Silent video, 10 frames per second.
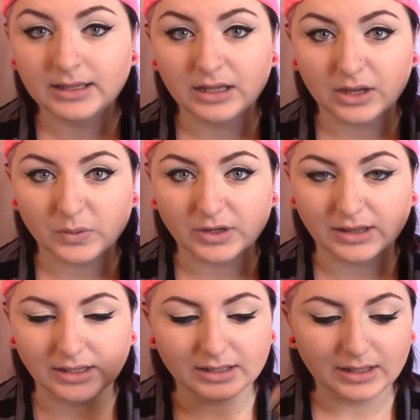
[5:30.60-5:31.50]

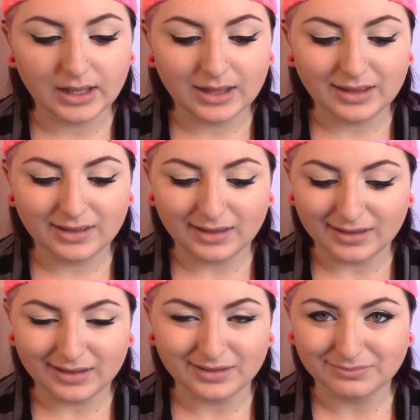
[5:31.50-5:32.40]
acrylic.
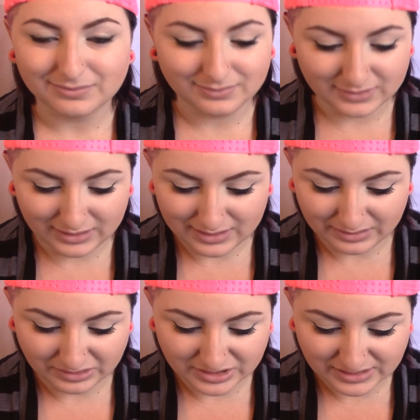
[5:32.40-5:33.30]
Yeah,
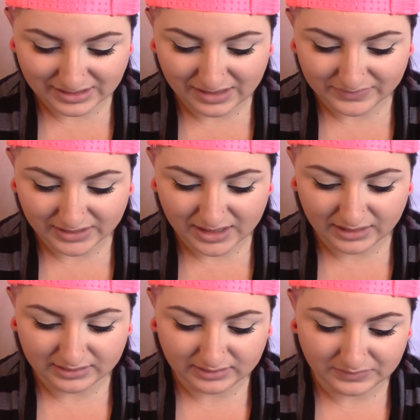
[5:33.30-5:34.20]
you're just gonna have to
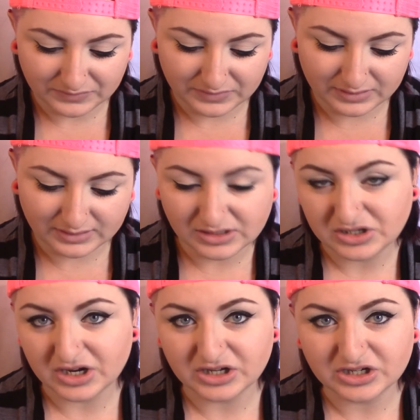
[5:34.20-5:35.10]
kind of
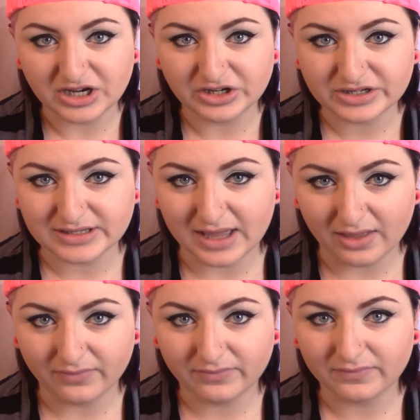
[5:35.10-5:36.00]
judge it
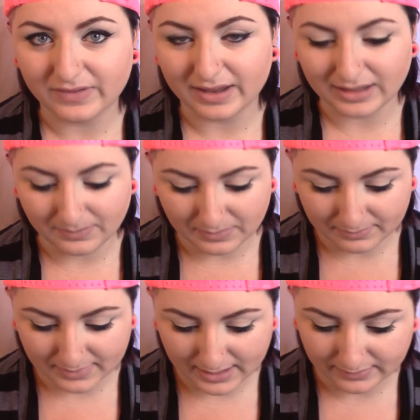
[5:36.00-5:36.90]
yourself and keep in
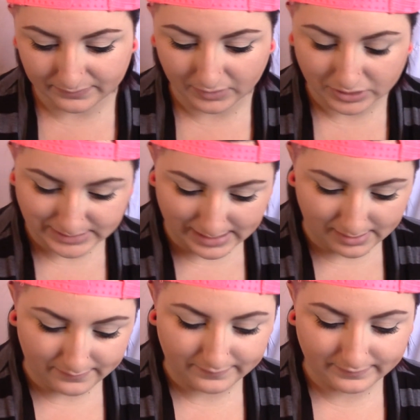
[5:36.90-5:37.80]
mind for
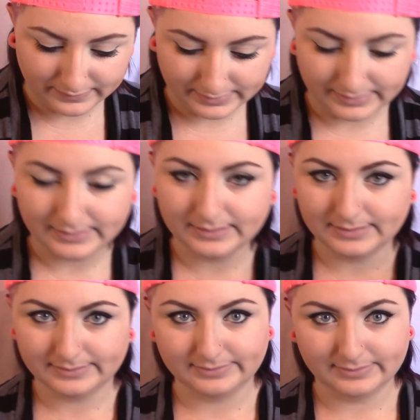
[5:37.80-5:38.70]
yourself.
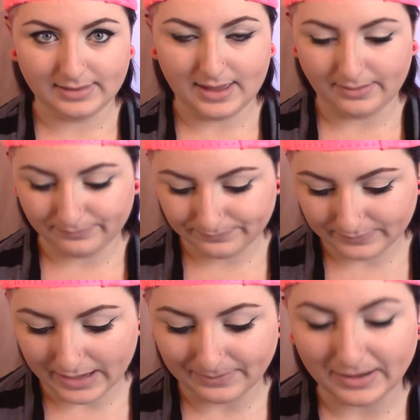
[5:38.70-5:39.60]
Okay,
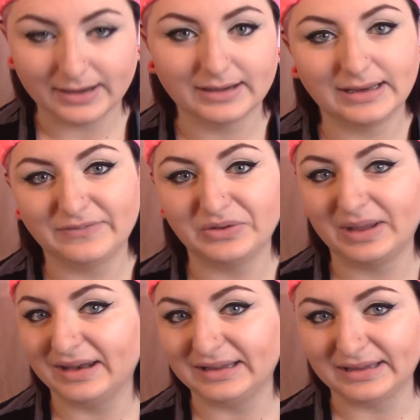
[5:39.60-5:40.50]
I'm not gonna give you
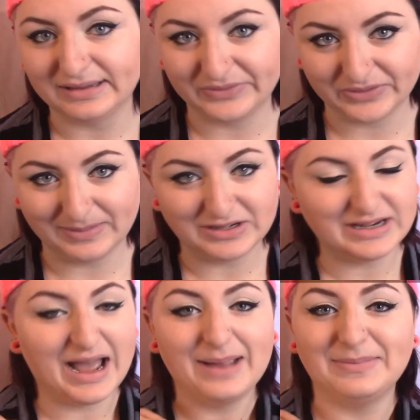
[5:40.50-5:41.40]
any information.
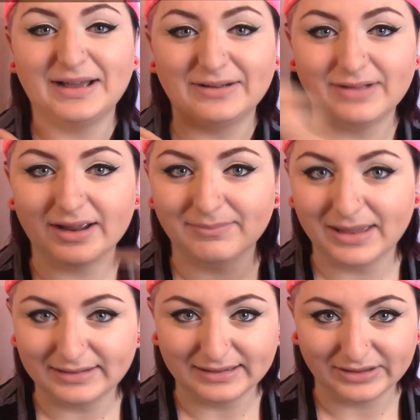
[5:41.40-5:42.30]
I am not
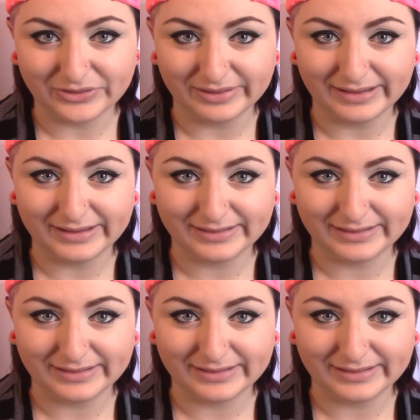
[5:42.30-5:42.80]
recommending acrylic.